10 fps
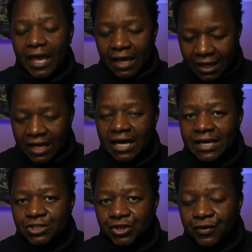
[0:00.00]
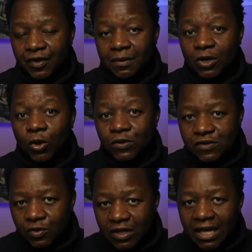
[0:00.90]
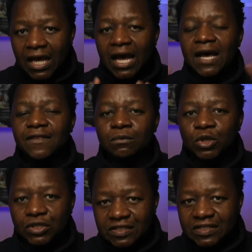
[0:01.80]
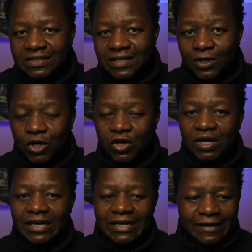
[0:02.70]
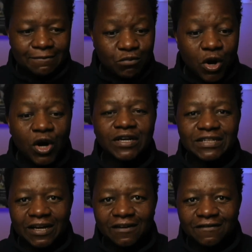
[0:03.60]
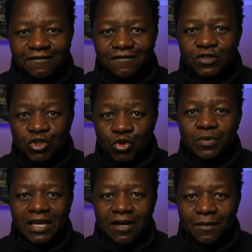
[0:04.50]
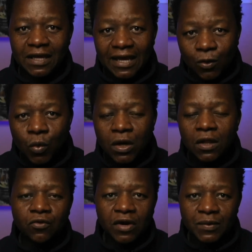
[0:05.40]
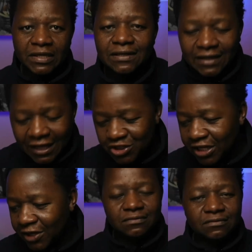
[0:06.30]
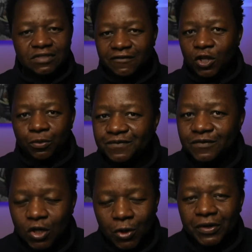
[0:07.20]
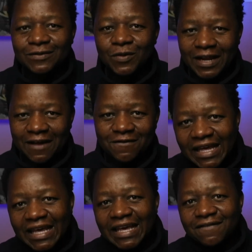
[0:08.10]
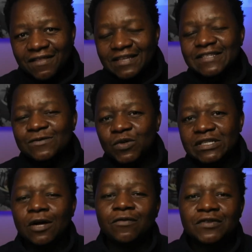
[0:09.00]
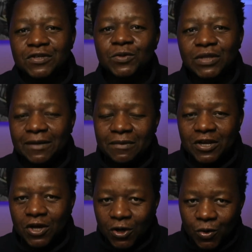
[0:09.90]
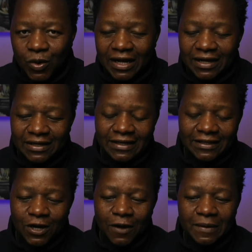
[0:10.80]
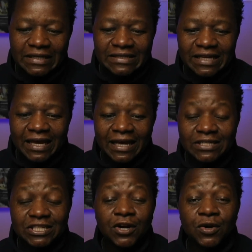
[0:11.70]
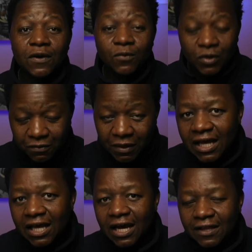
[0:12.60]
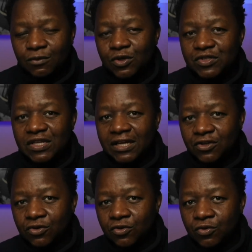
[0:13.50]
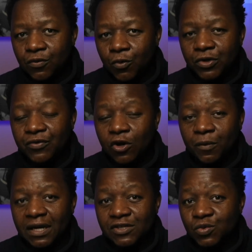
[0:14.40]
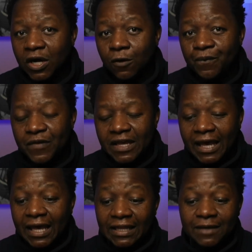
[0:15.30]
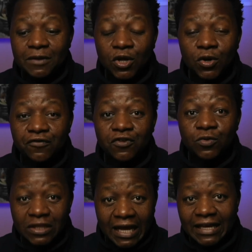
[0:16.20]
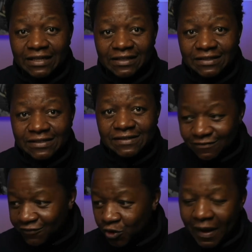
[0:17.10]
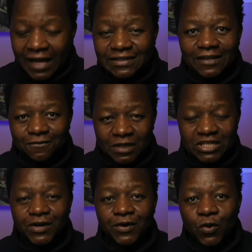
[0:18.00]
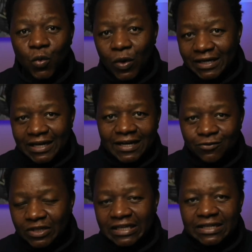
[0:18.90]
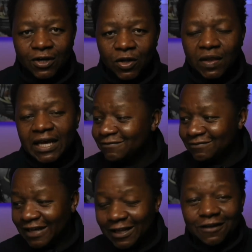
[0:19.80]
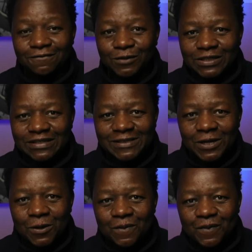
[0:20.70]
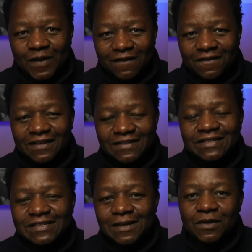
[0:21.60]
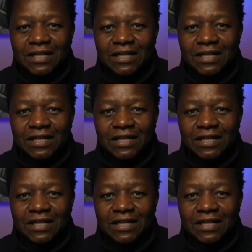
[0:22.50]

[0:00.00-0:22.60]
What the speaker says: AI engineering, but also other books that are part of you becoming a well-rounded engineer, developer, coder, what have you. If this was helpful to you, let me know in the comments and share with me other books that you would recommend as well. And let me know if you like this format of me sharing what I read and all that. I love books. So if this is something that